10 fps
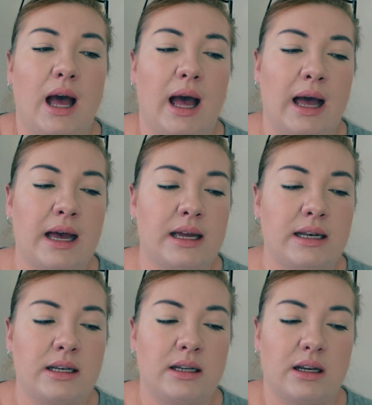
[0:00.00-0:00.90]

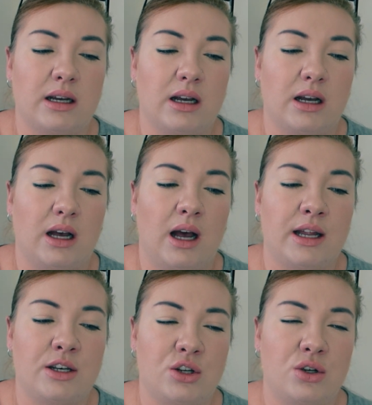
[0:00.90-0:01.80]
and I
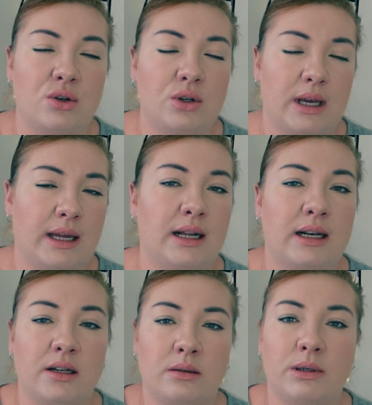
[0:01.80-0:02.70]
do get a
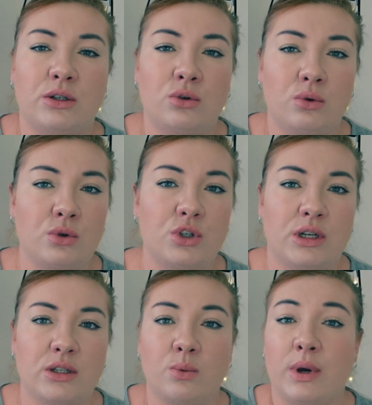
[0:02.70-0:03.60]
little bit
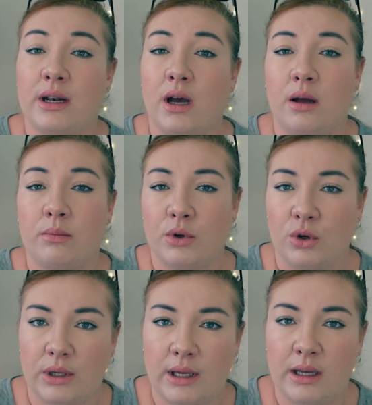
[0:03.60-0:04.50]
nauseous when I'm
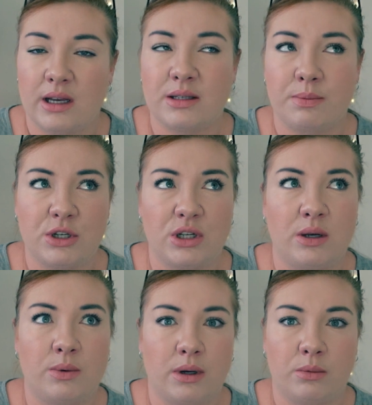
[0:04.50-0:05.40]
cooking, especially
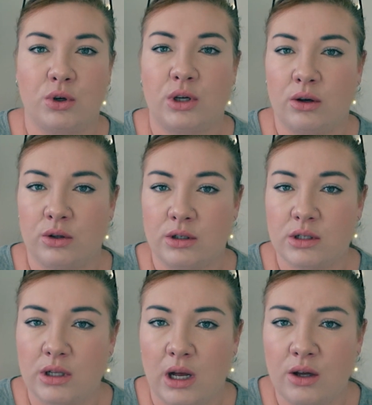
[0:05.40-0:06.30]
when I'm cooking on the
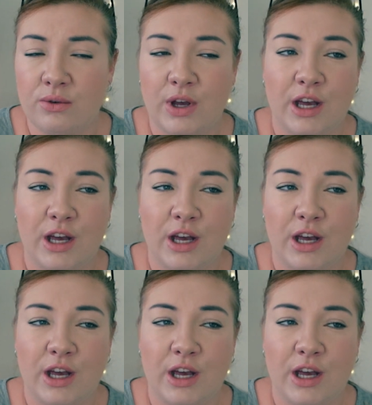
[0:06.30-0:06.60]
stove.